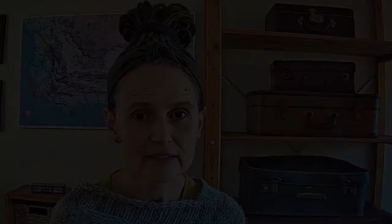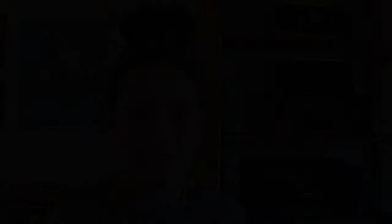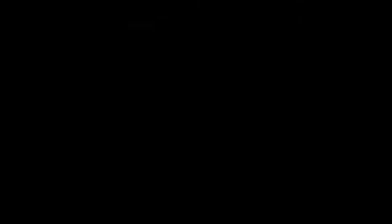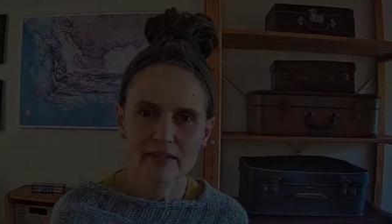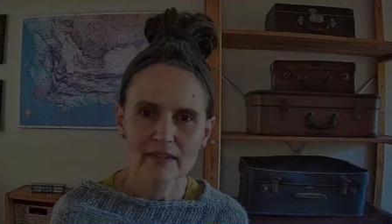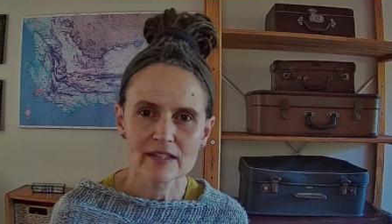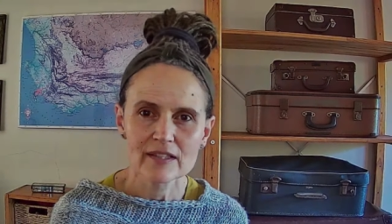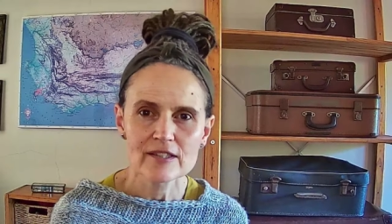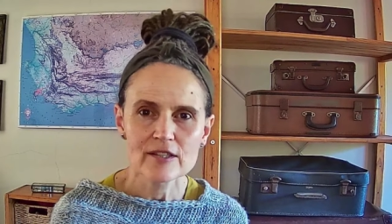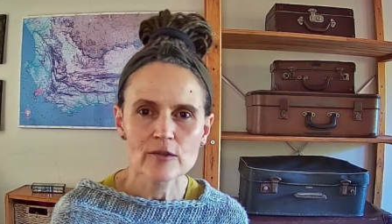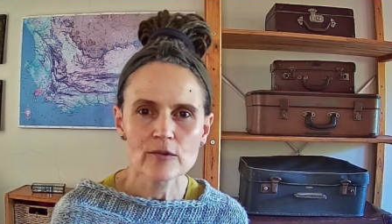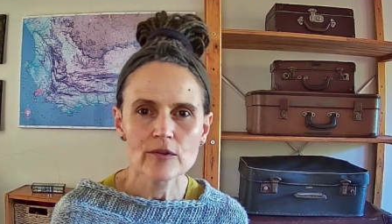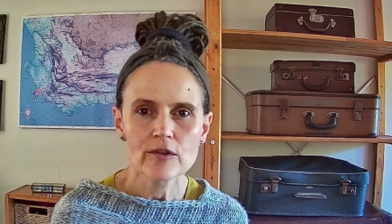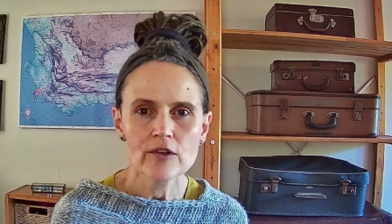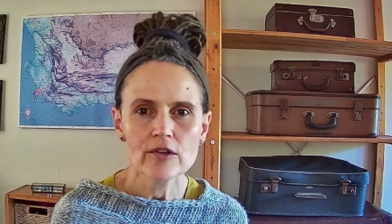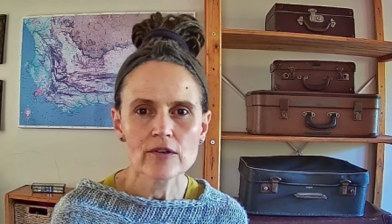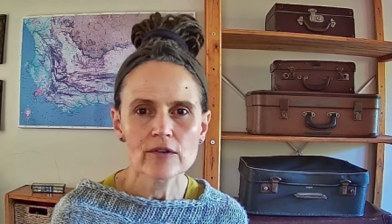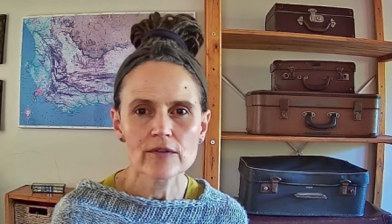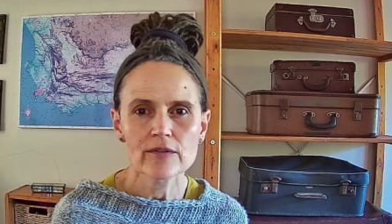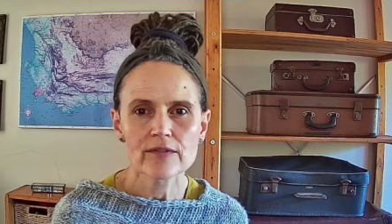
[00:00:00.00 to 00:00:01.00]
So
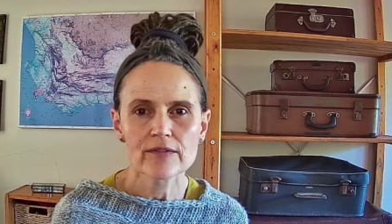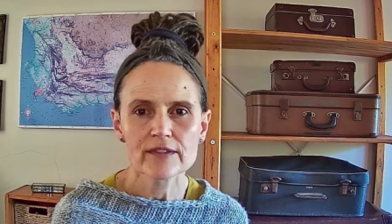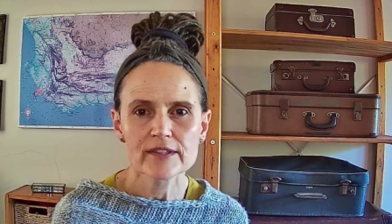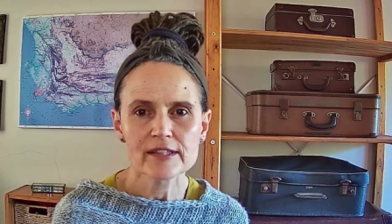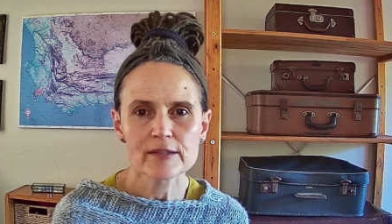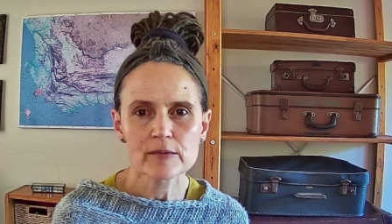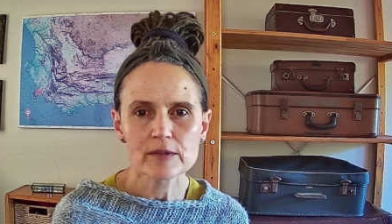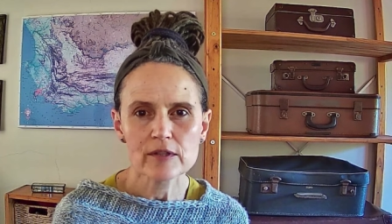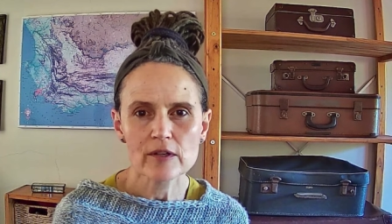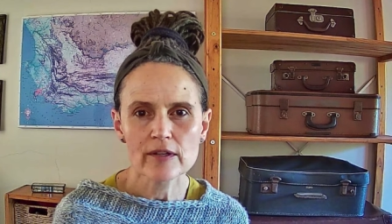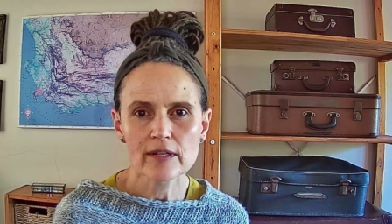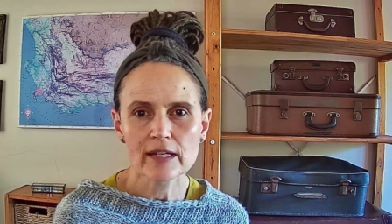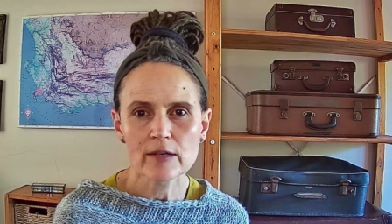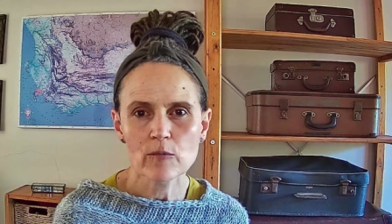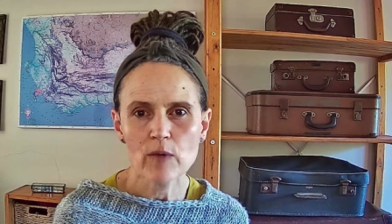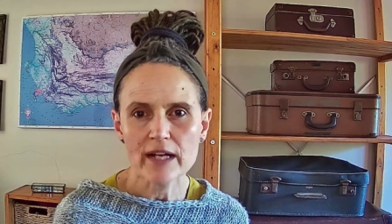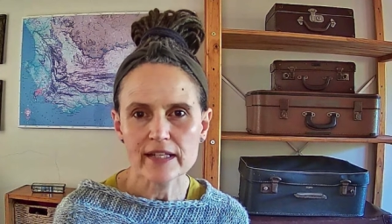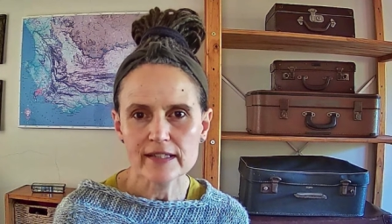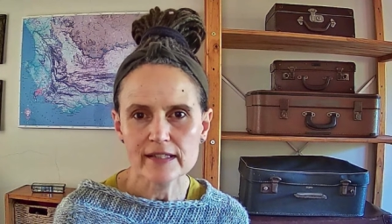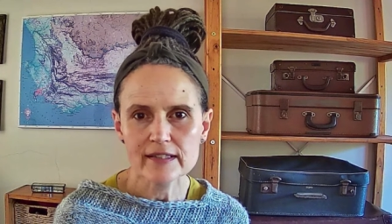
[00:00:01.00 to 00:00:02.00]
although this was only
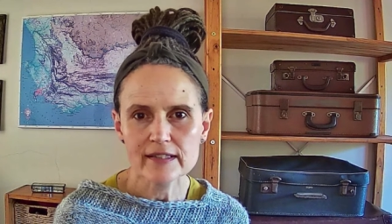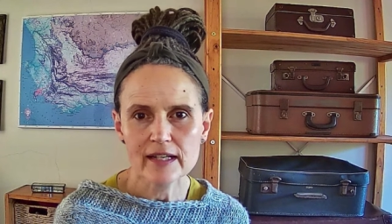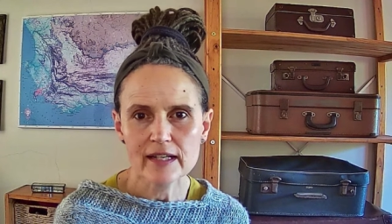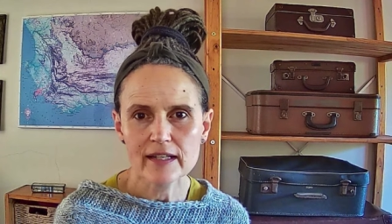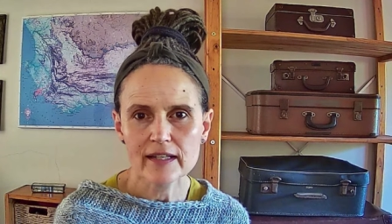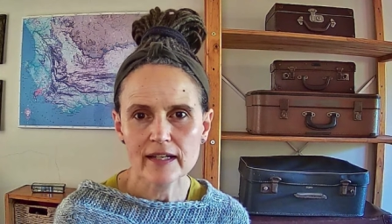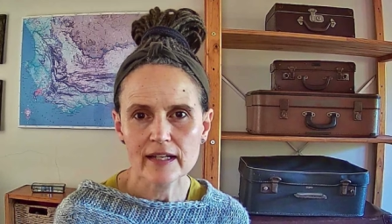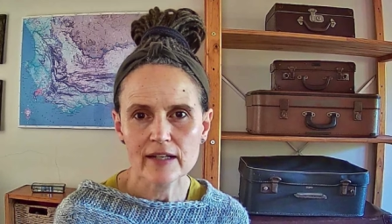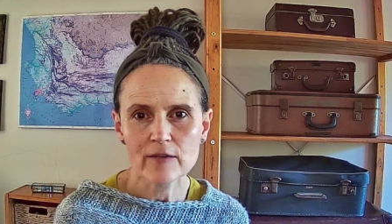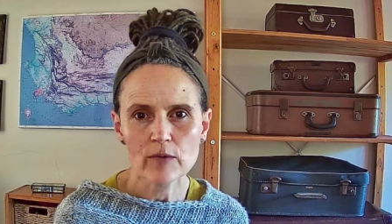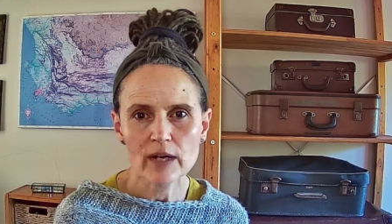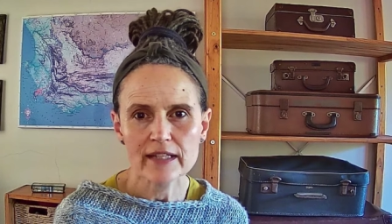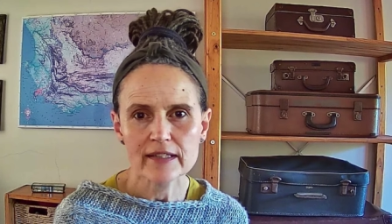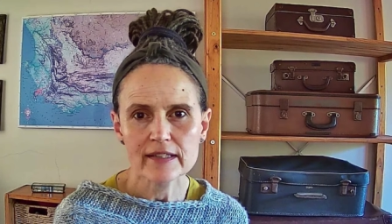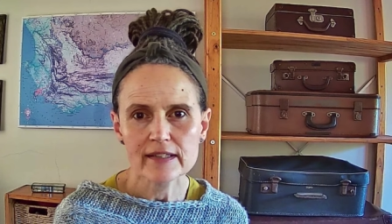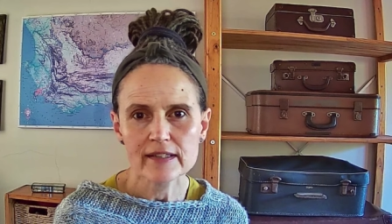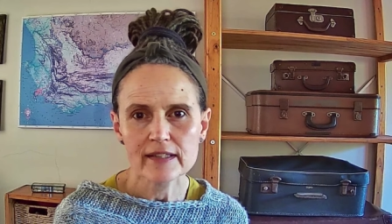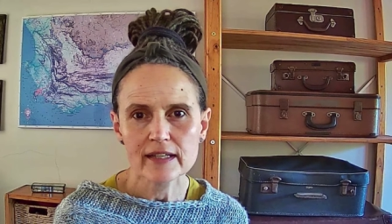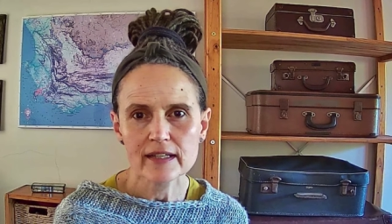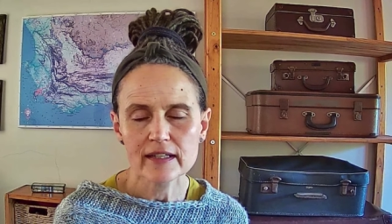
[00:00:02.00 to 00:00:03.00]
one study and one
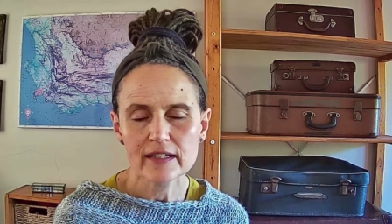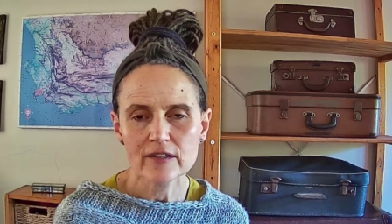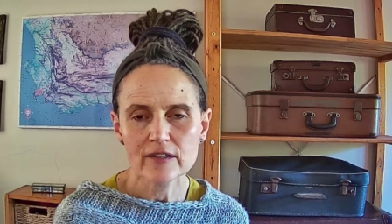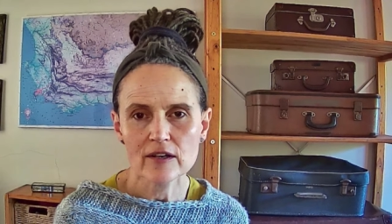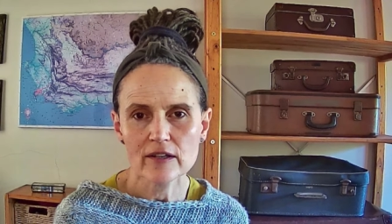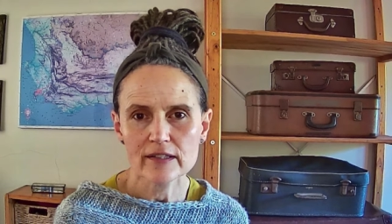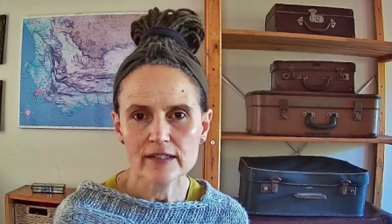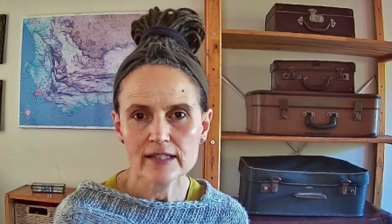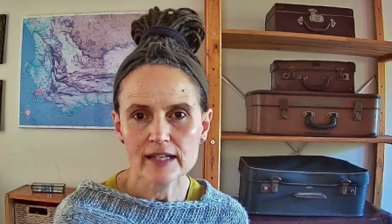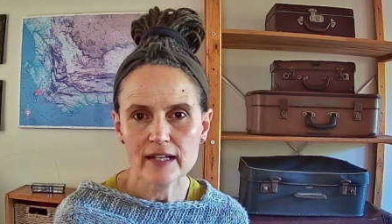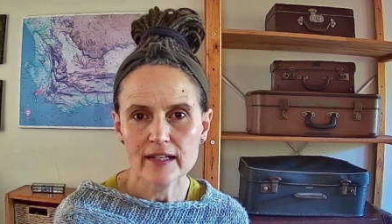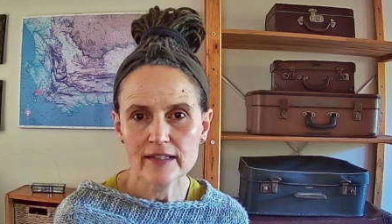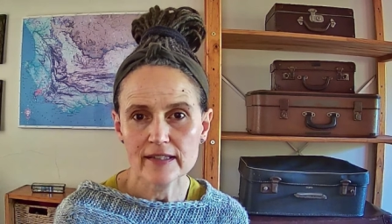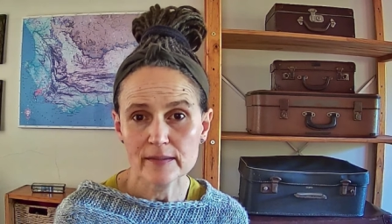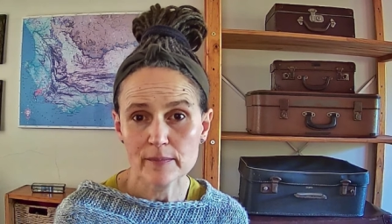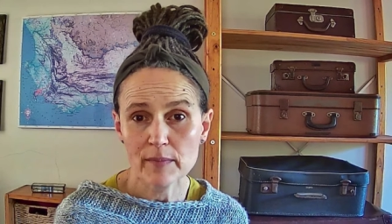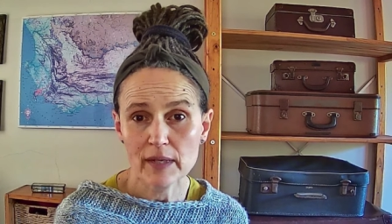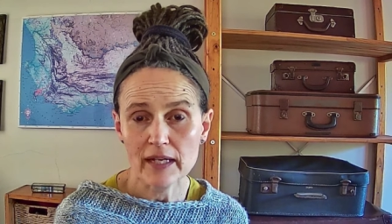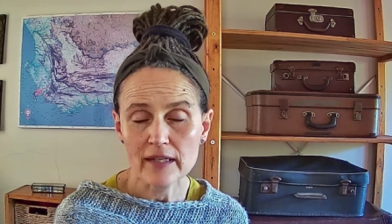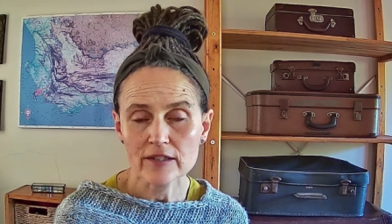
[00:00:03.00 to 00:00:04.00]
study can't tell us
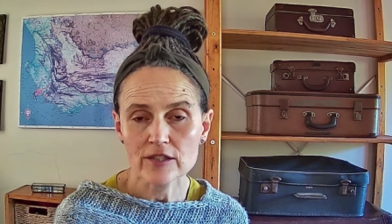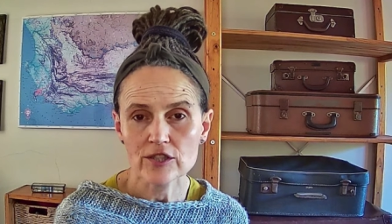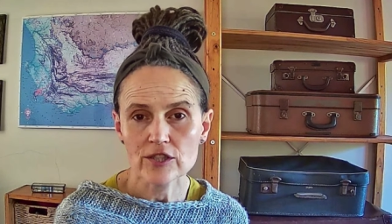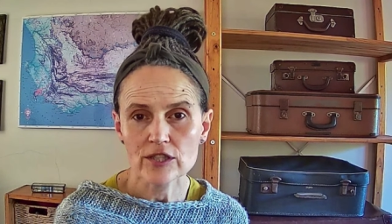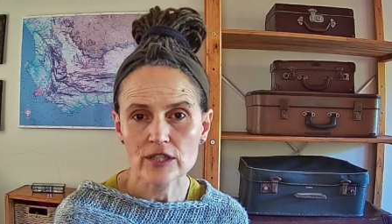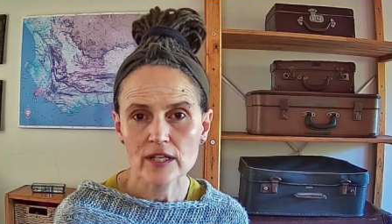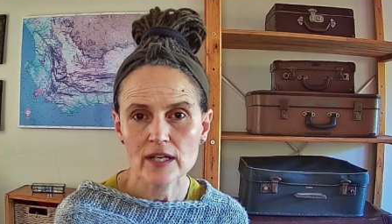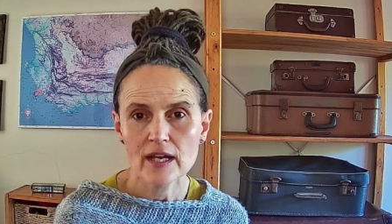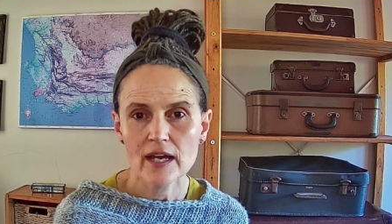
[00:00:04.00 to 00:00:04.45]
much,